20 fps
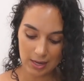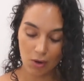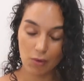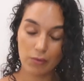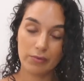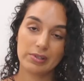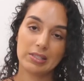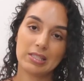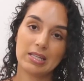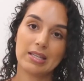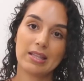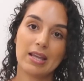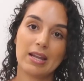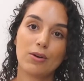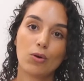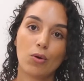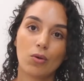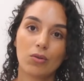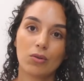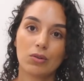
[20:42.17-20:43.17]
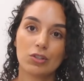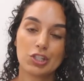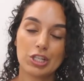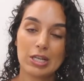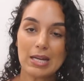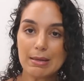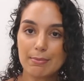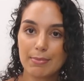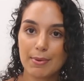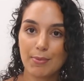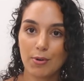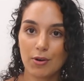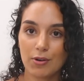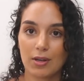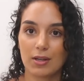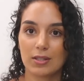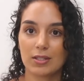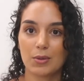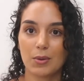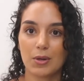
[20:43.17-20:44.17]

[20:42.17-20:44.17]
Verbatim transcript: Obviously they're not cheap products,